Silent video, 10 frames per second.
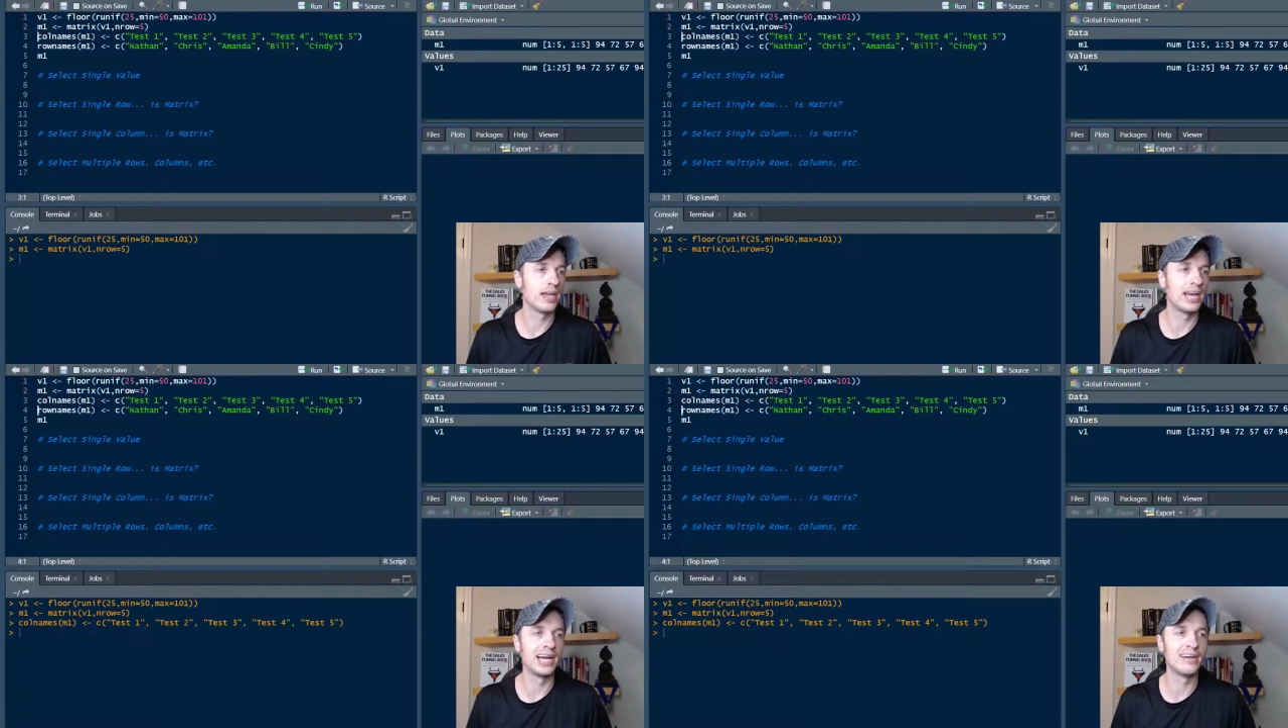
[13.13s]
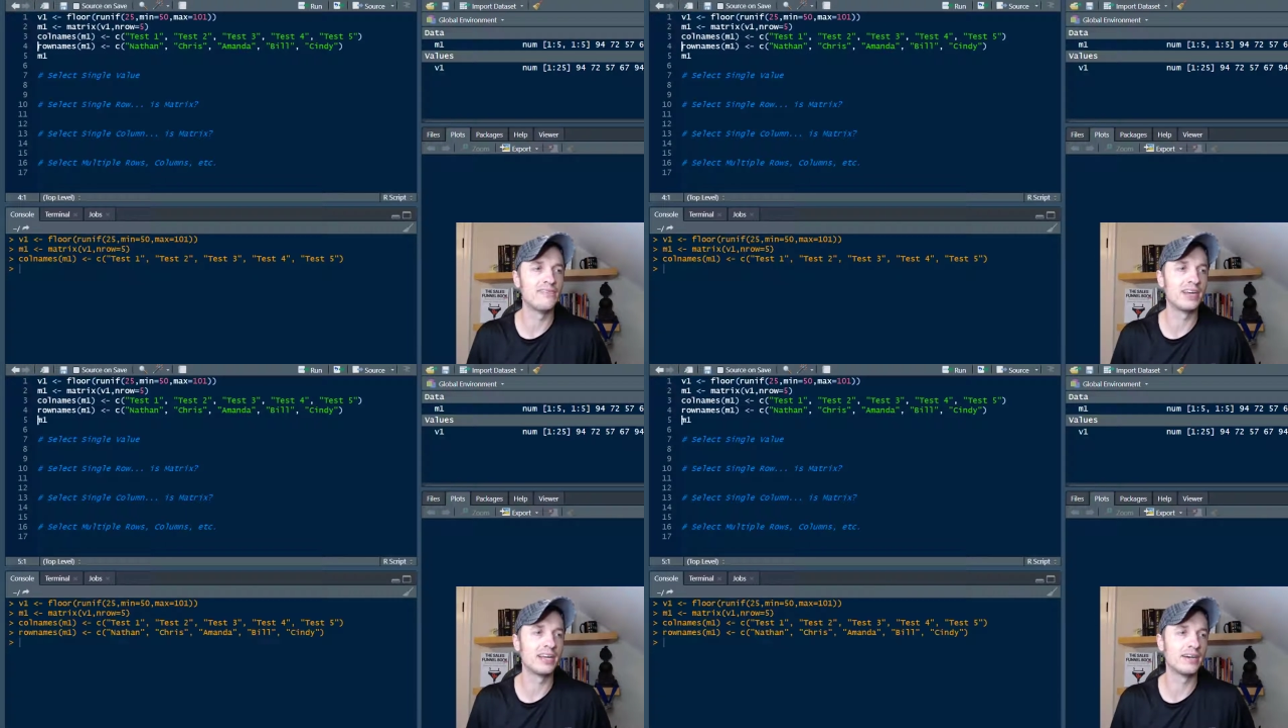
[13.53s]
And I have
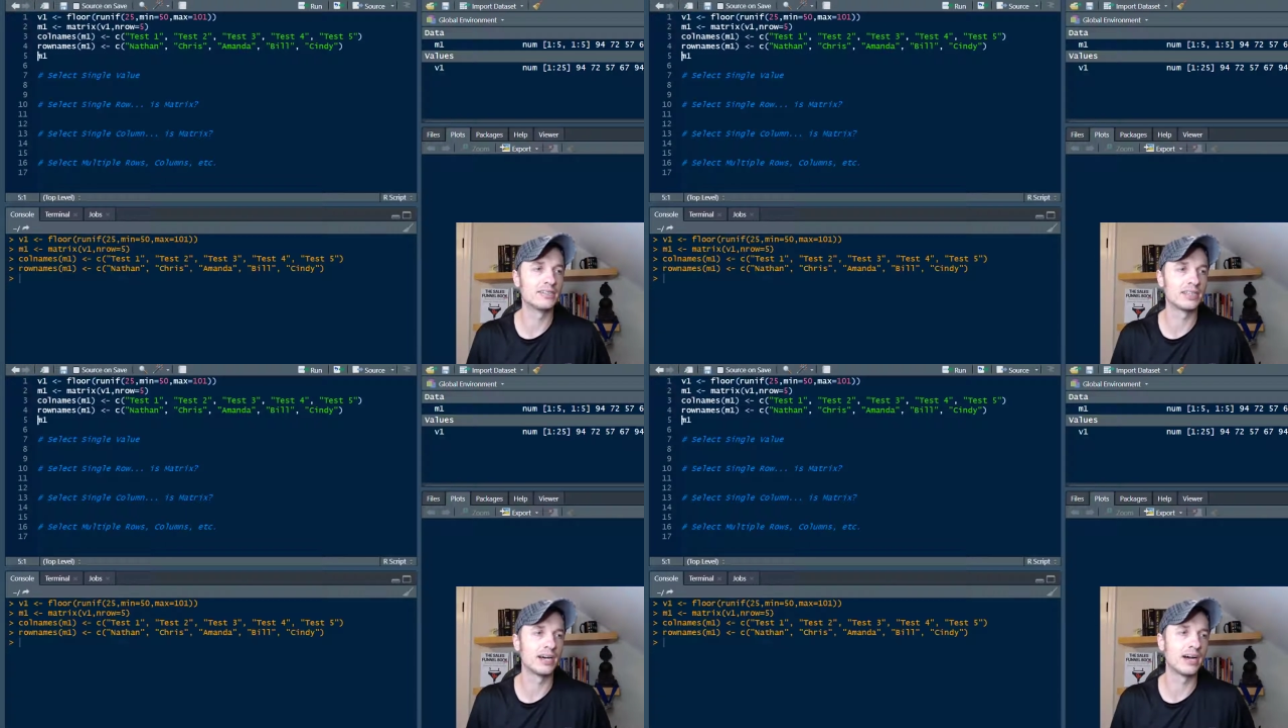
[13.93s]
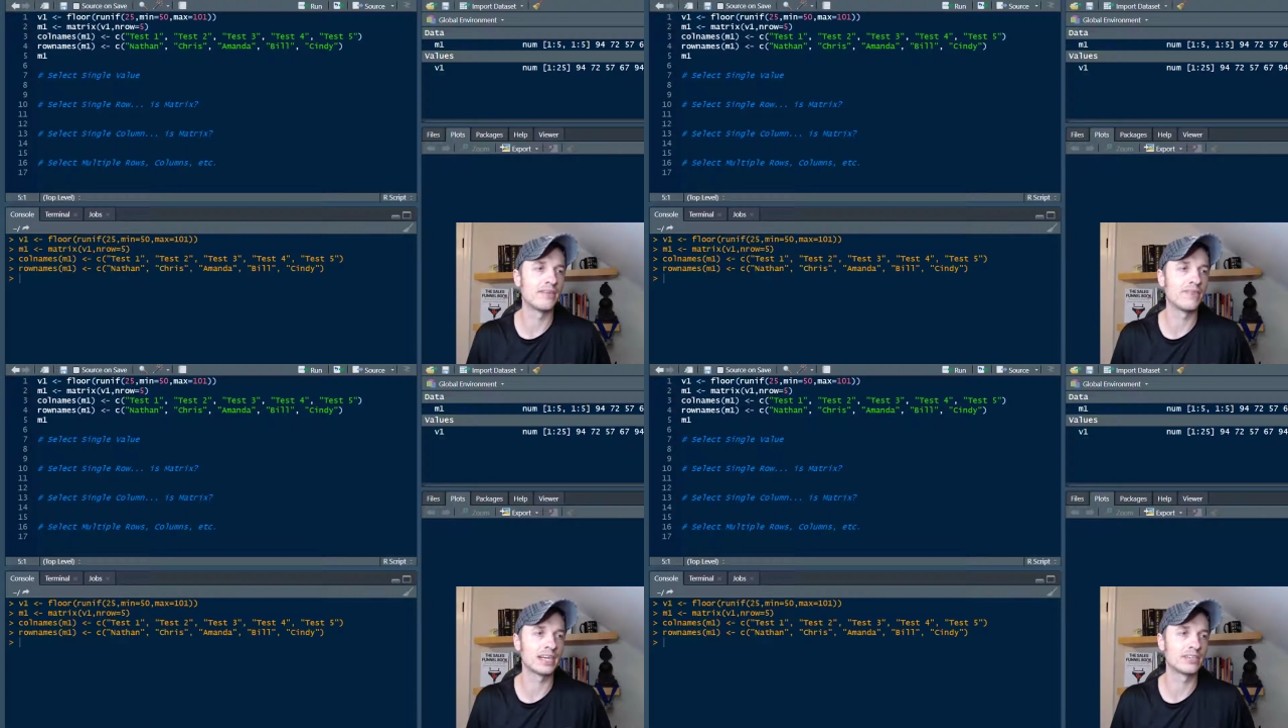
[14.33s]
videos
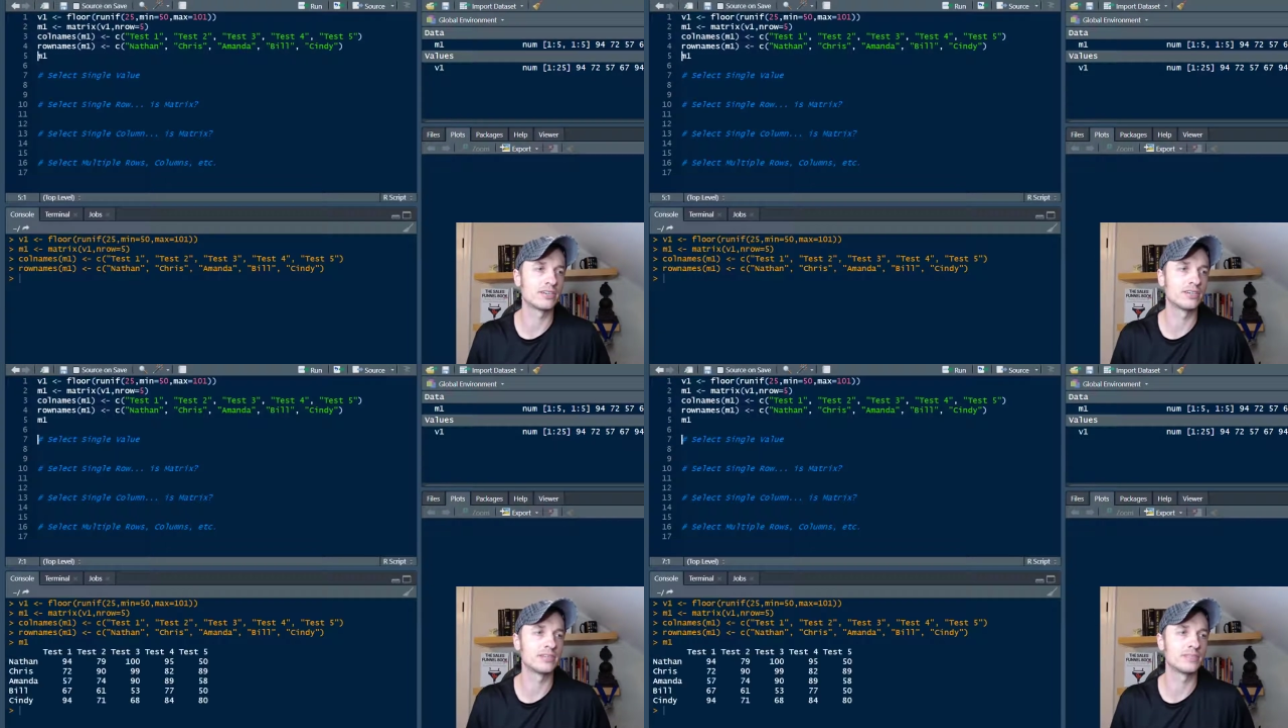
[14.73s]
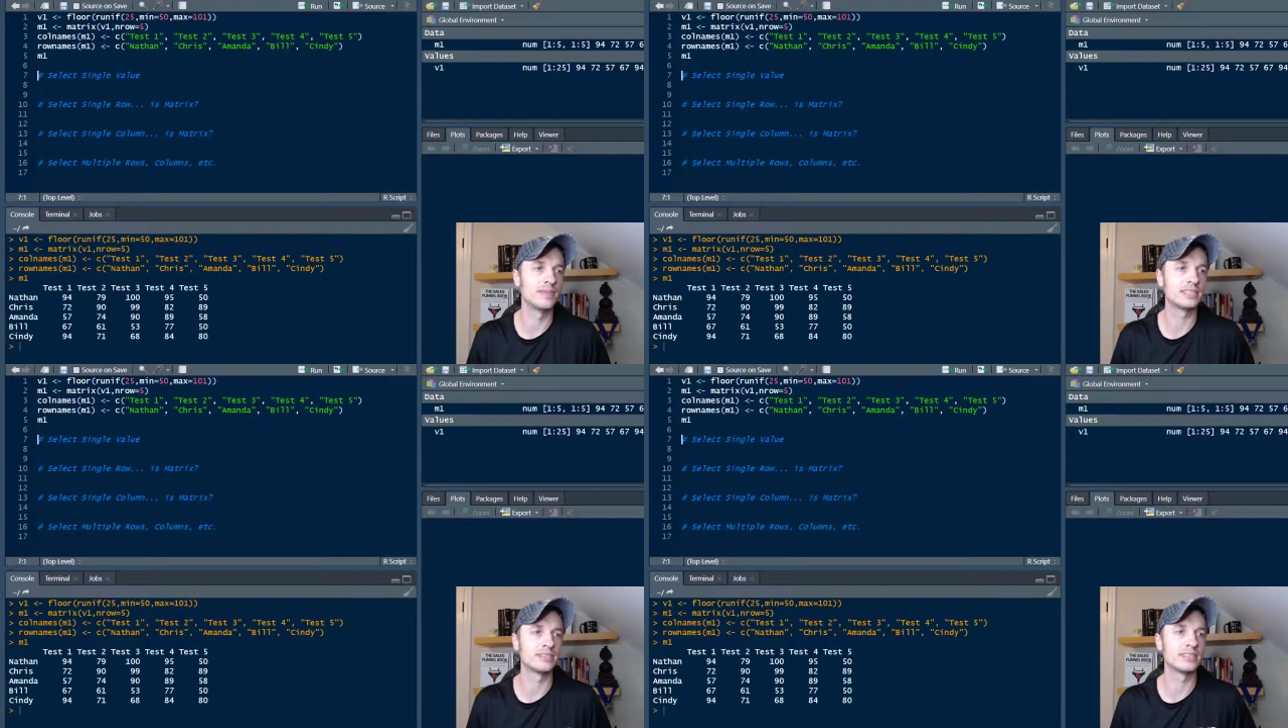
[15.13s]
on vectors,
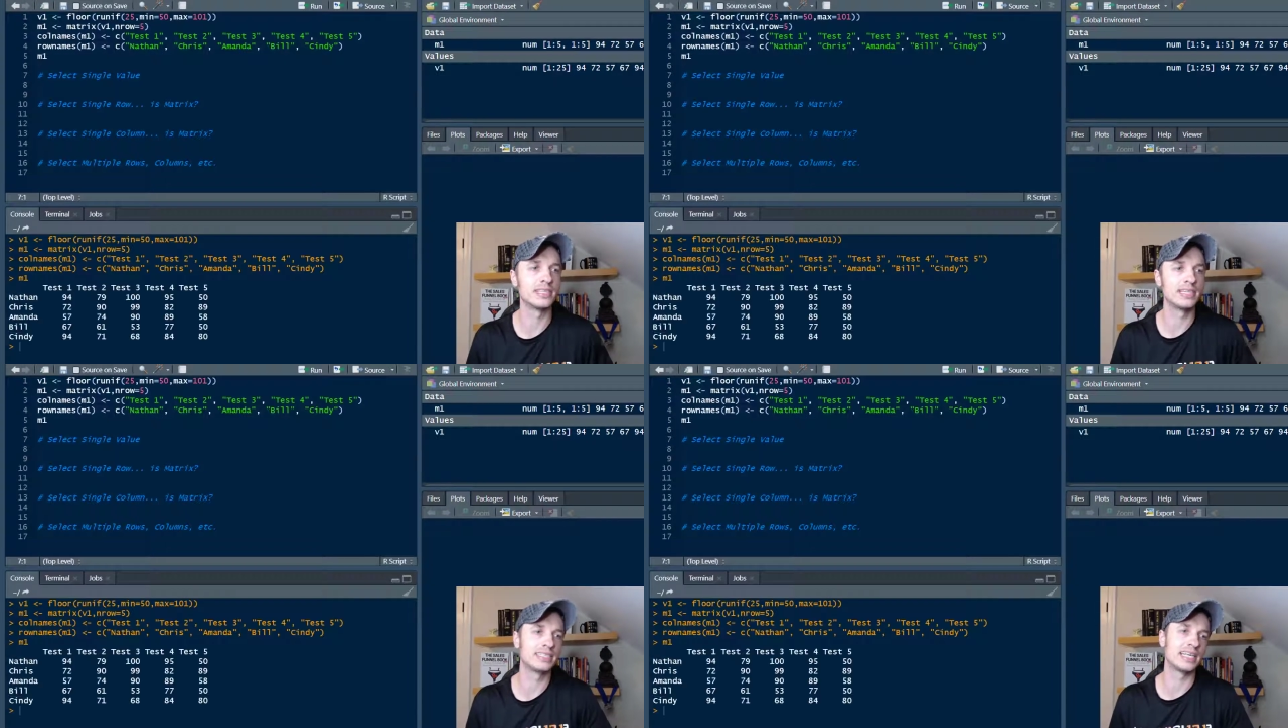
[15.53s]
matrices,